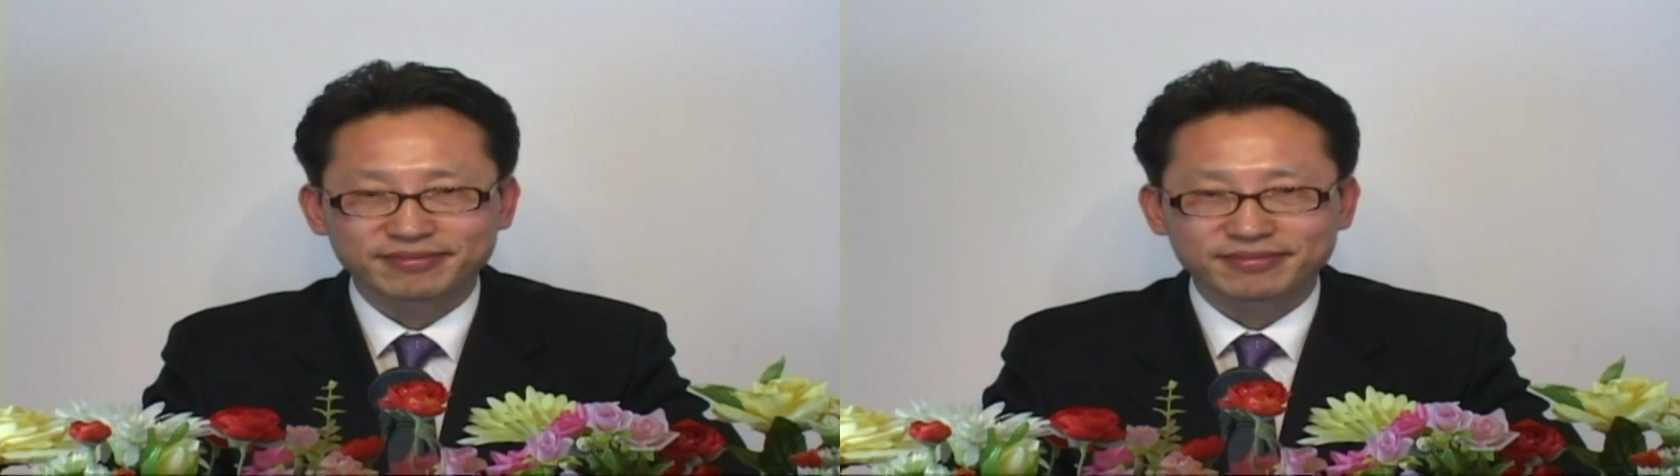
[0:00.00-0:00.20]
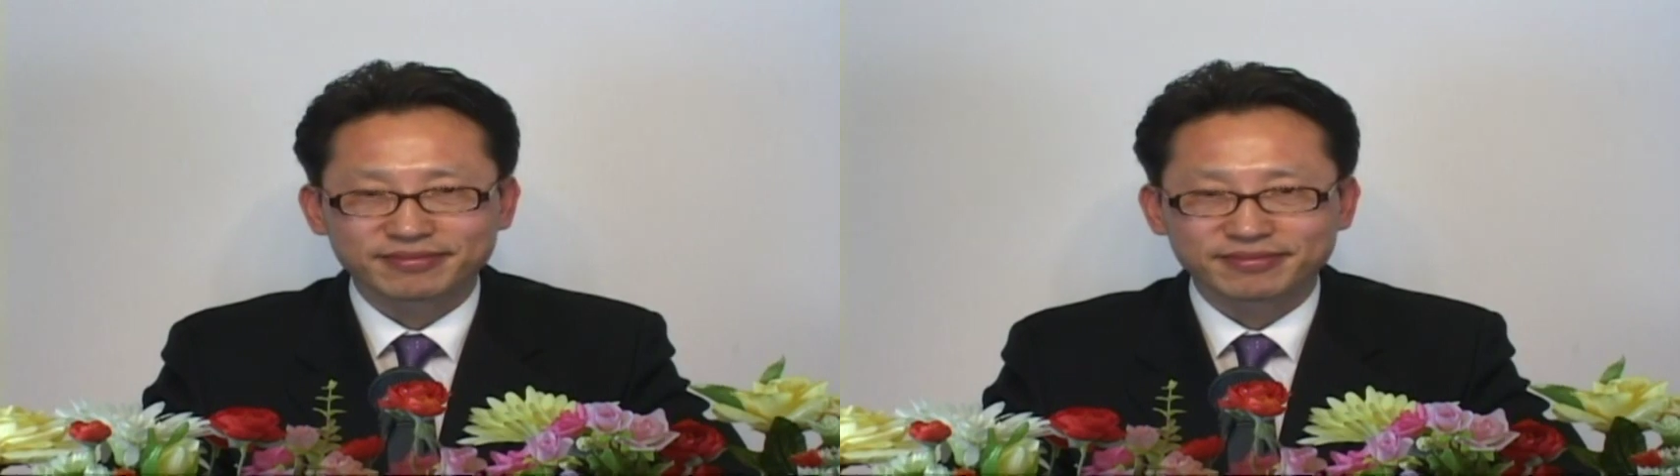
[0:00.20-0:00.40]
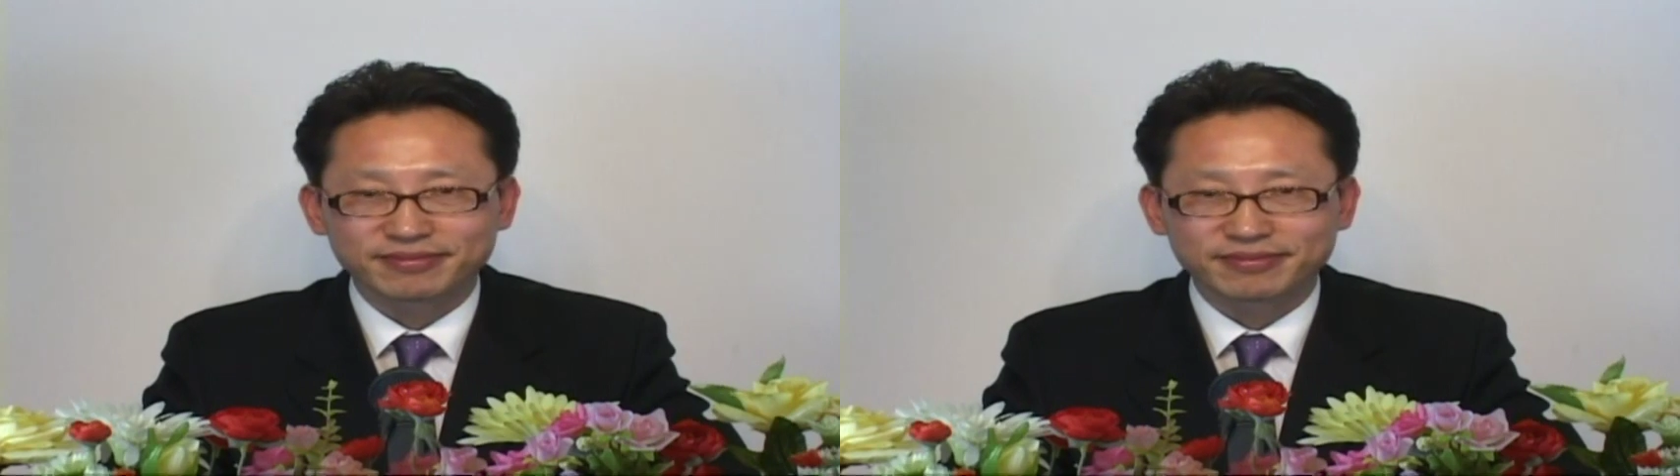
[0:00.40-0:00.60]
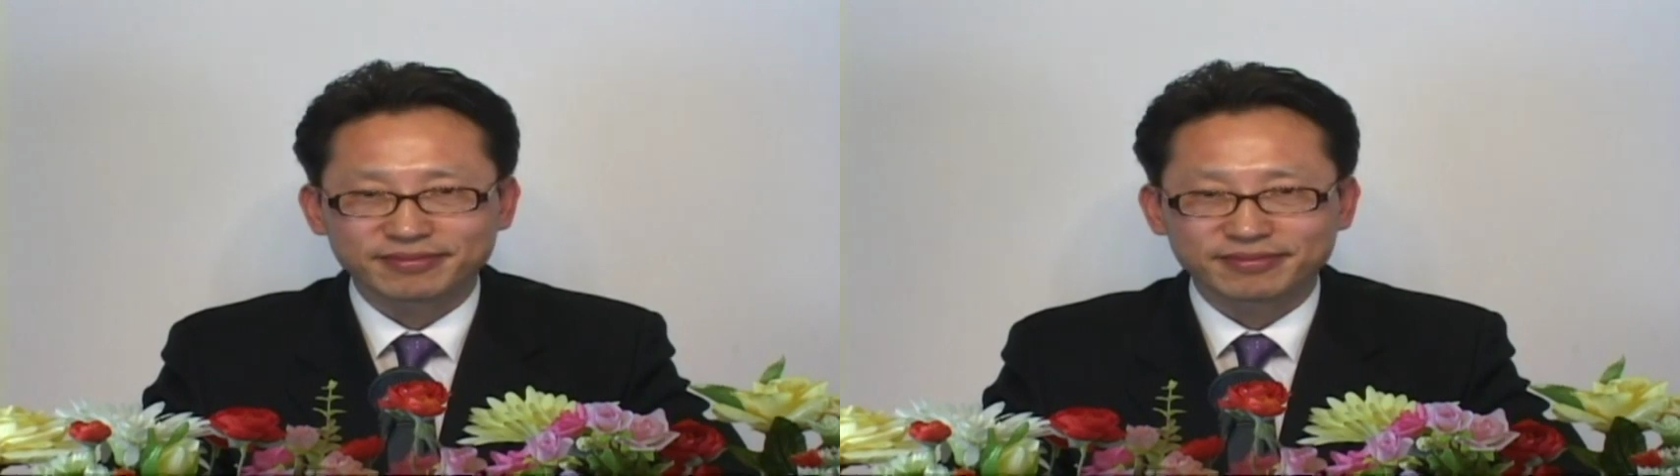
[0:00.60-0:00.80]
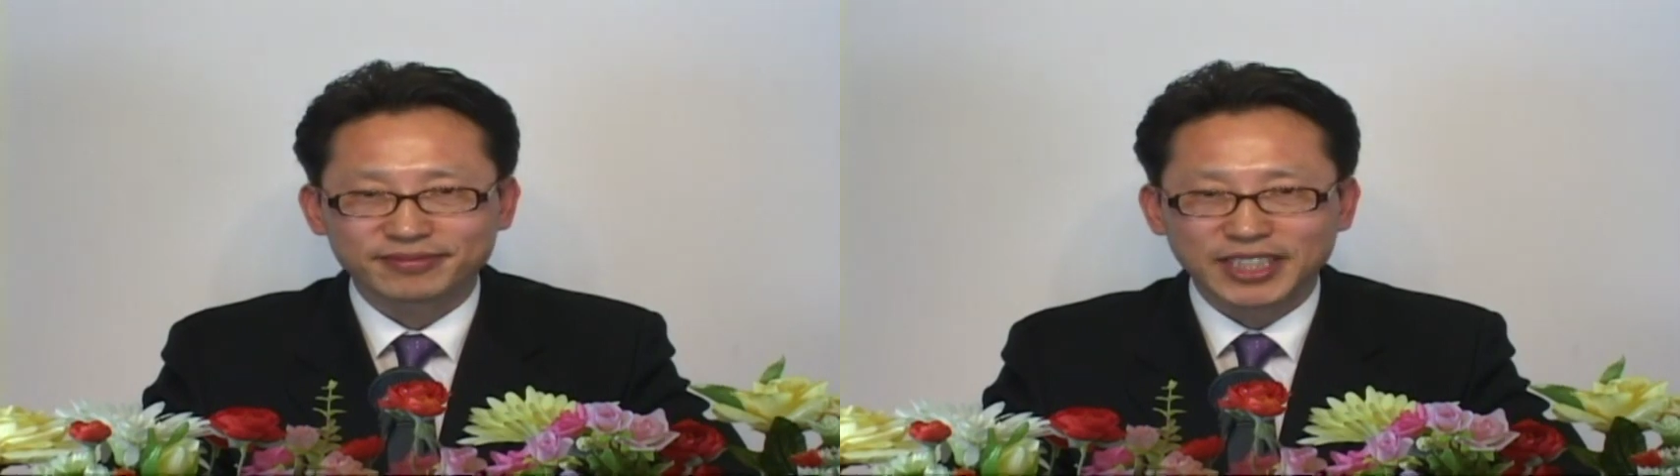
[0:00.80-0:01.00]

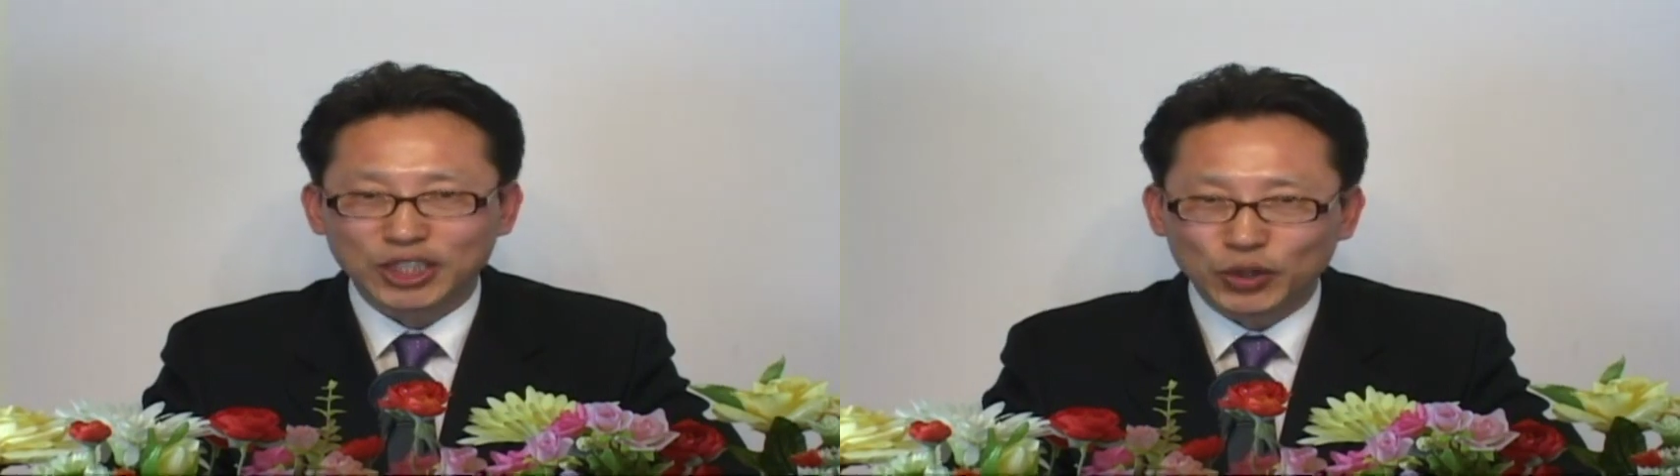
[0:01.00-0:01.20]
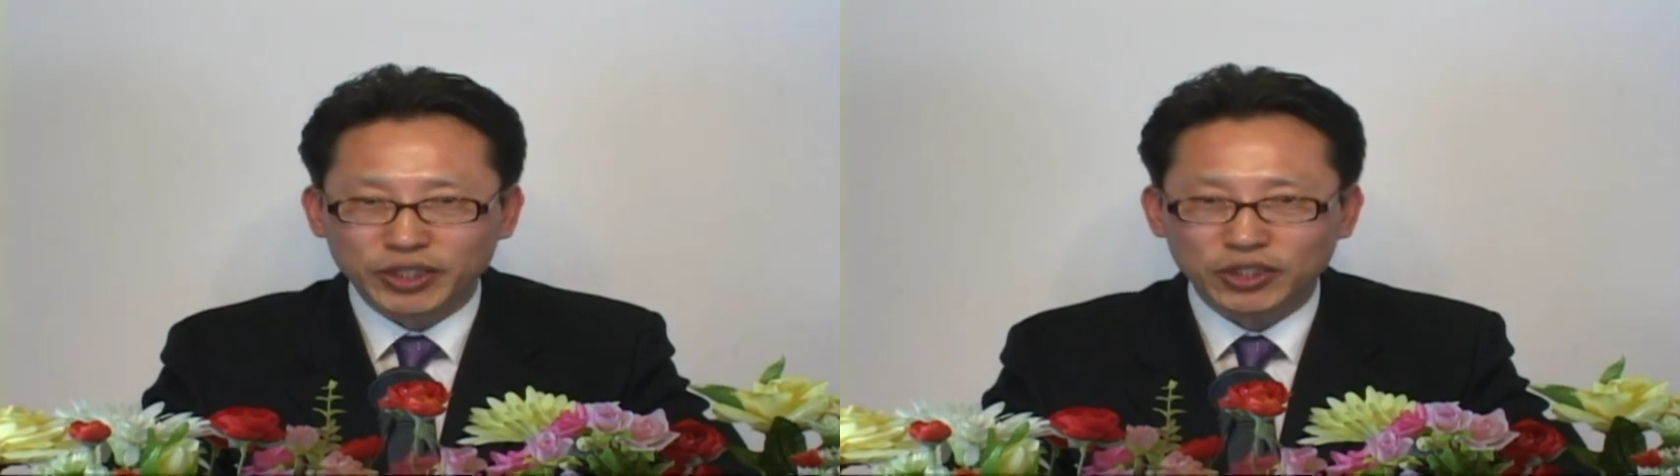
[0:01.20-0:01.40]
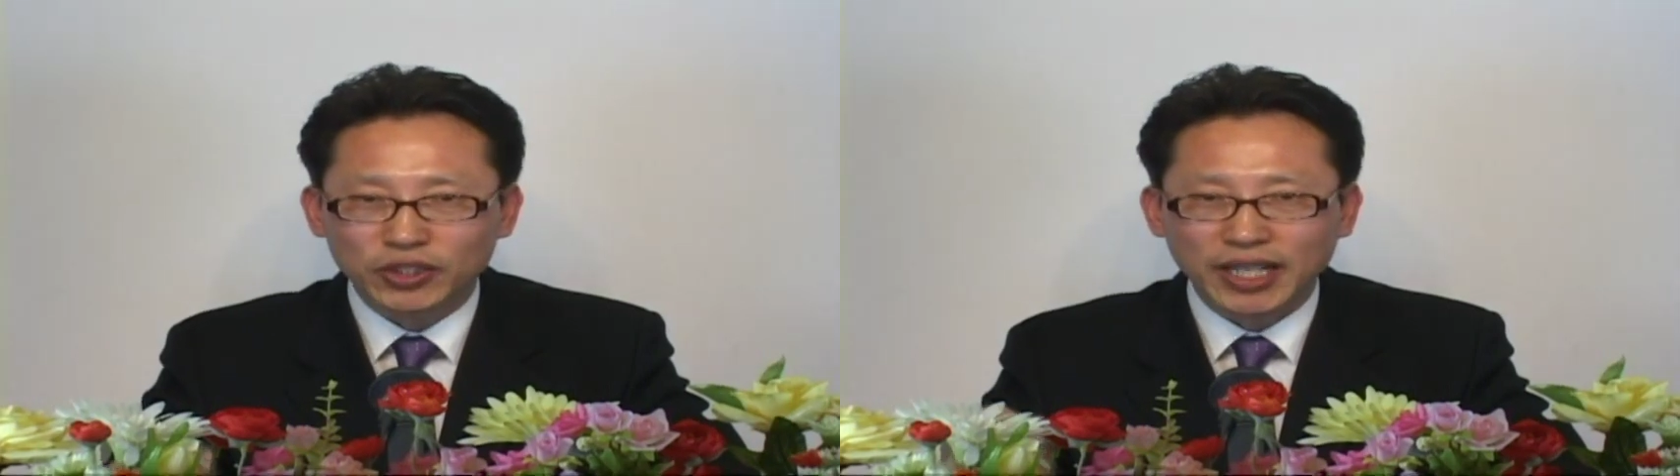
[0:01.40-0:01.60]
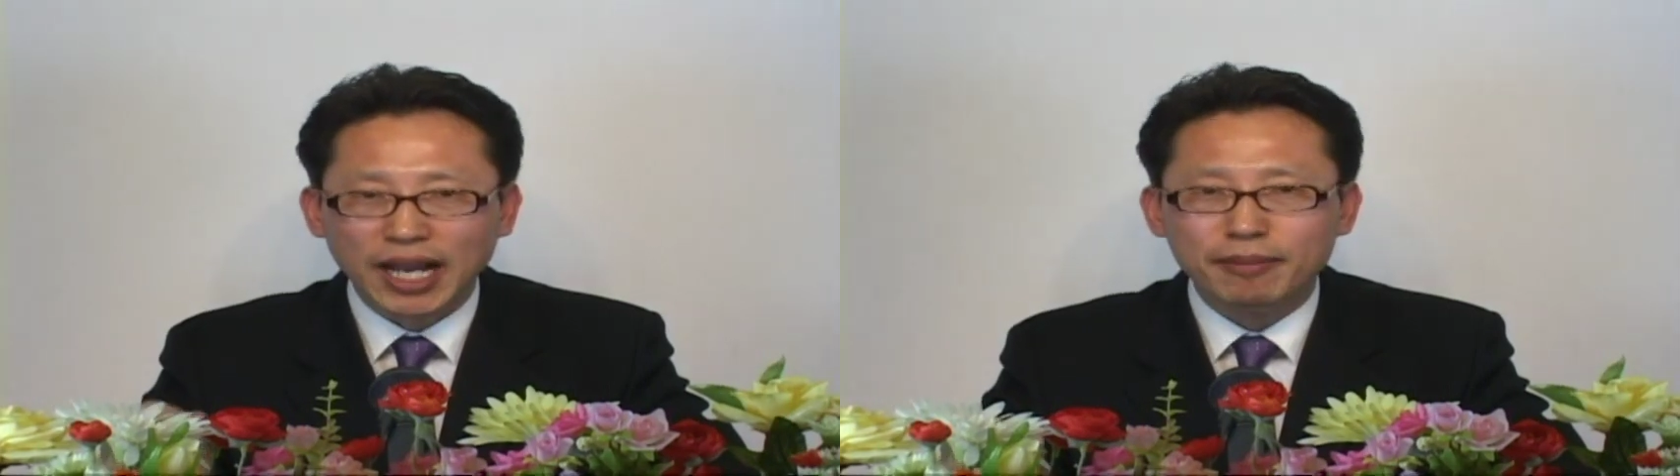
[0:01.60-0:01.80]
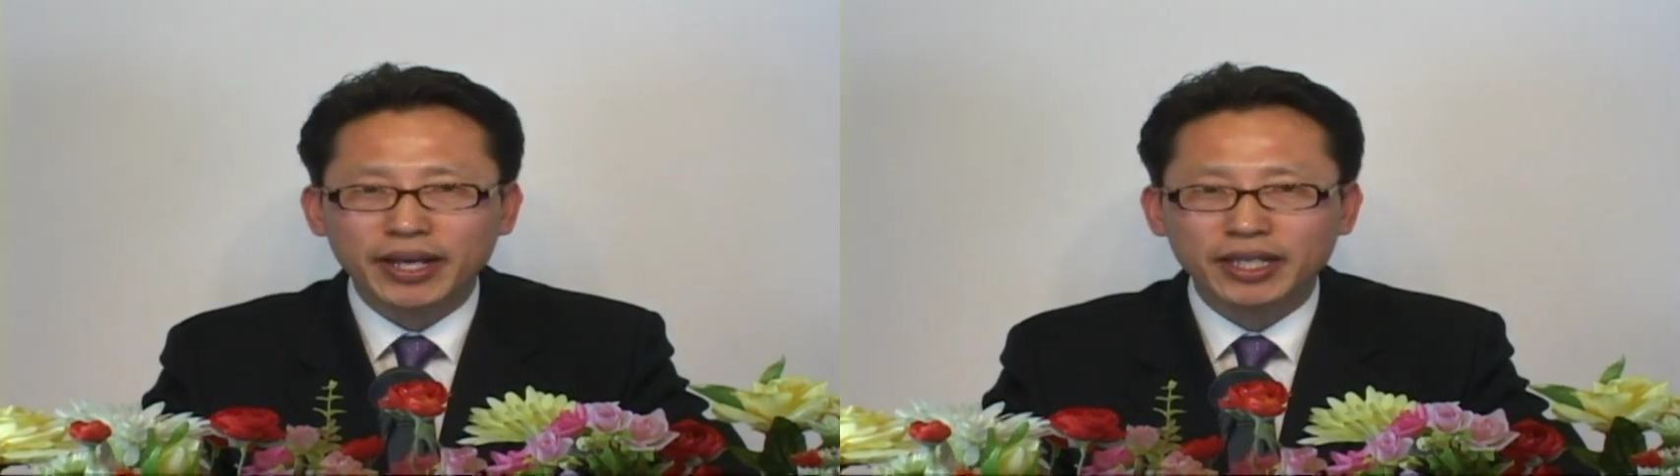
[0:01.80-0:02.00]
donkey to
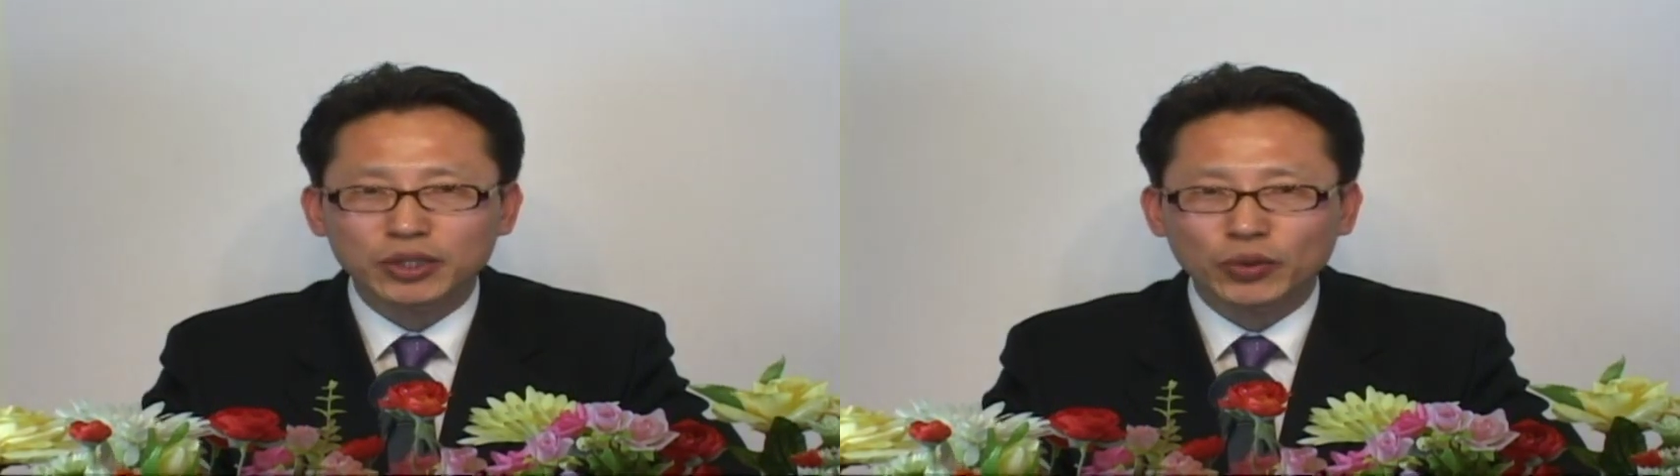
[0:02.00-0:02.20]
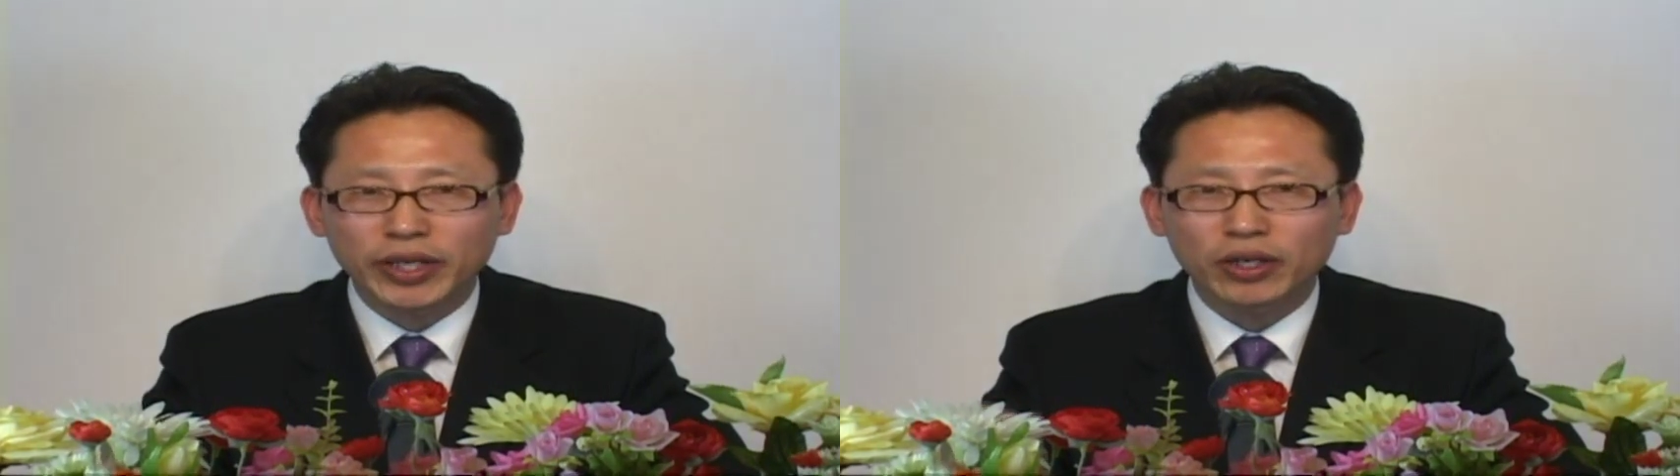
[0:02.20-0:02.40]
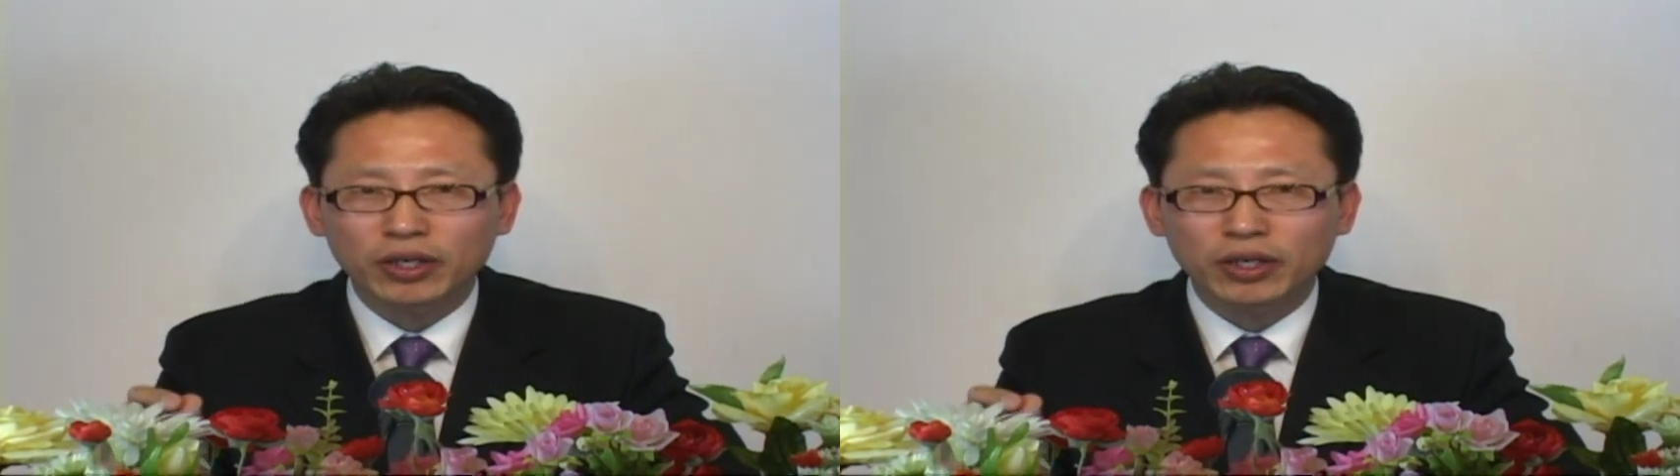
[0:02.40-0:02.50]
the Lord,